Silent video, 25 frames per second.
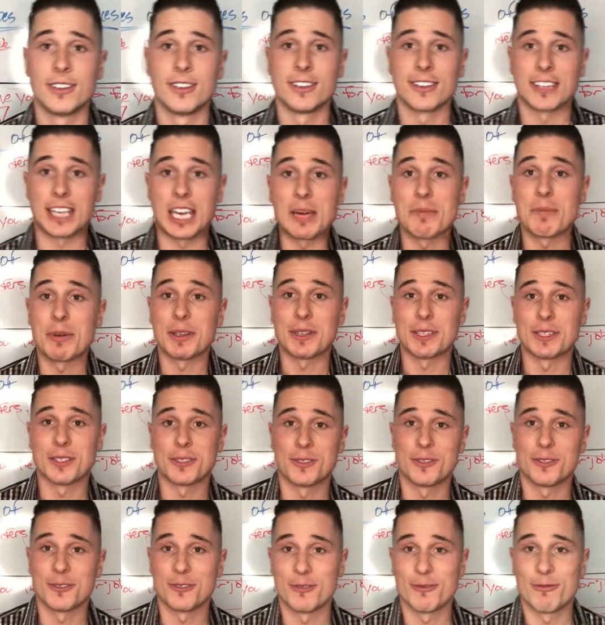keeping
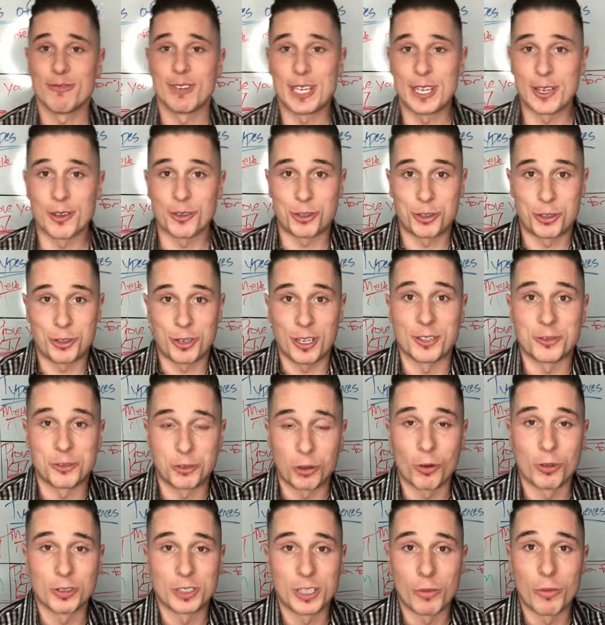this video
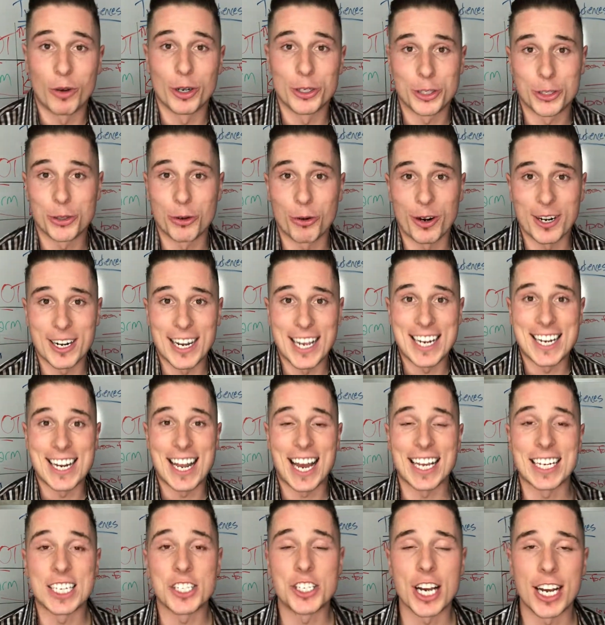somewhat short and
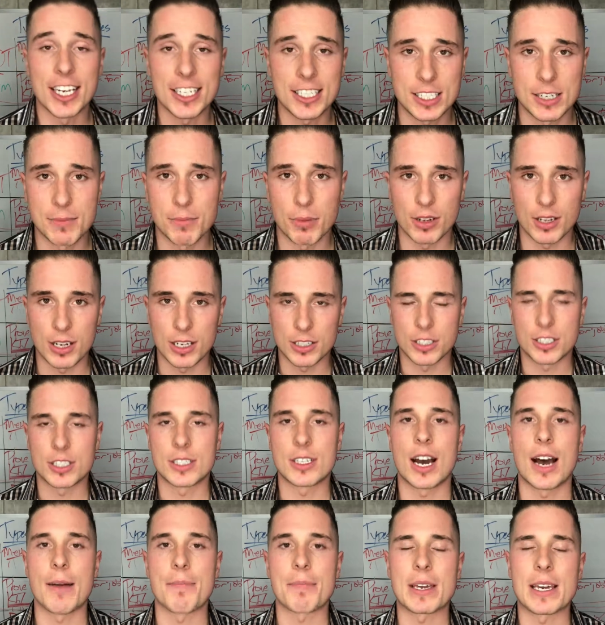digestible, I'll
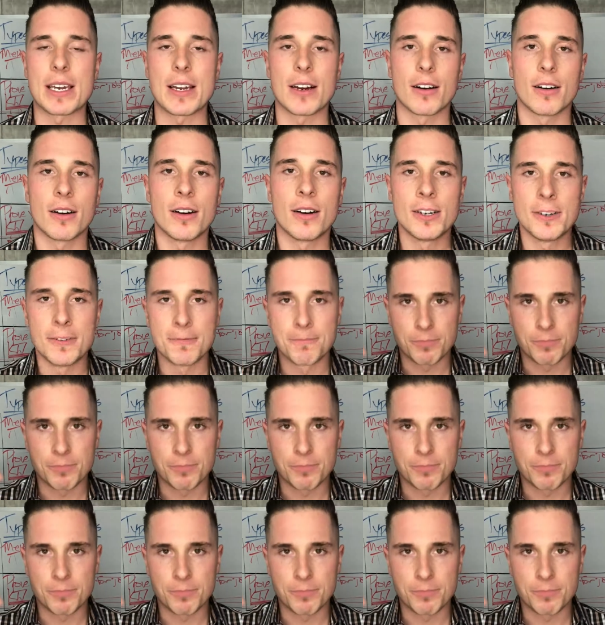stop here